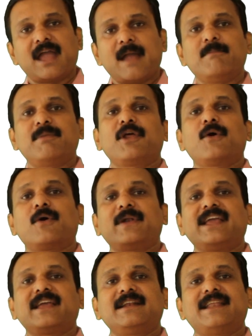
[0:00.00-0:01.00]

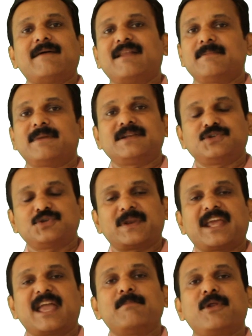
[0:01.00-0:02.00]
embryonic development.
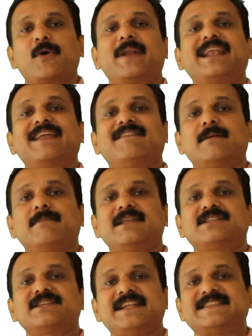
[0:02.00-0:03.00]
During embryonic
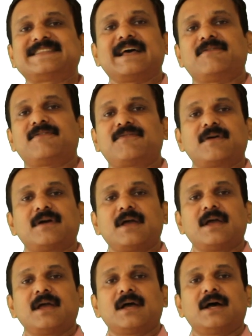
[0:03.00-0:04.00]
development itself,
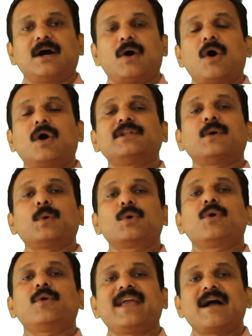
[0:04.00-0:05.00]
all the
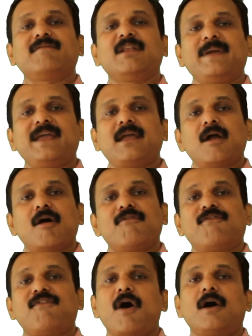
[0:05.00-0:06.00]
oogonia will be
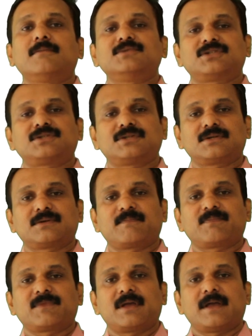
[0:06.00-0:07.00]
formed.
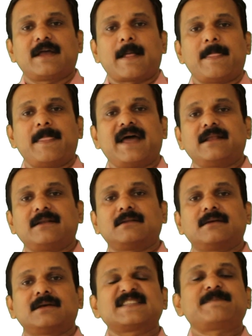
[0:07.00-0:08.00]
Then
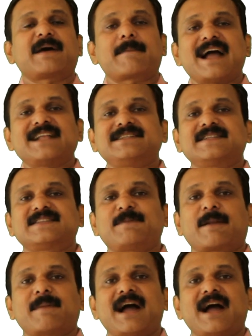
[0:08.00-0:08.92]
spermatids,